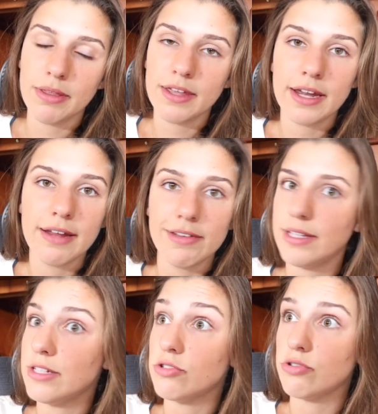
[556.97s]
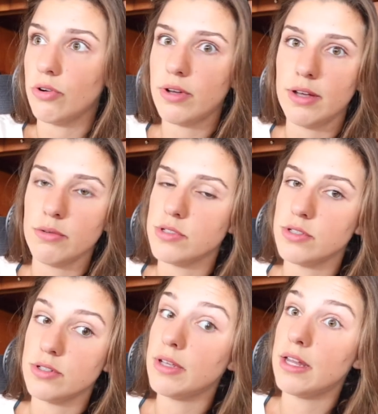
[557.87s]
I think I'd have a heat stroke. It
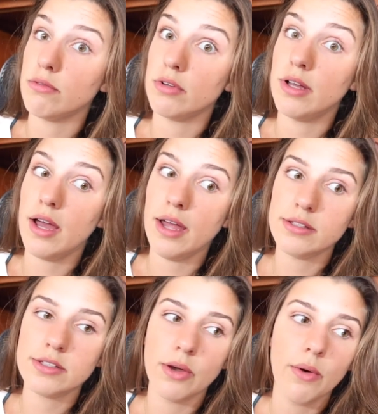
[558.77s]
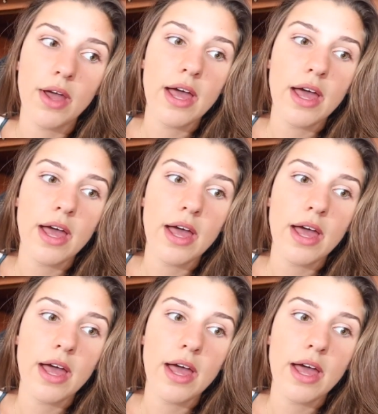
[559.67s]
was getting real hot. So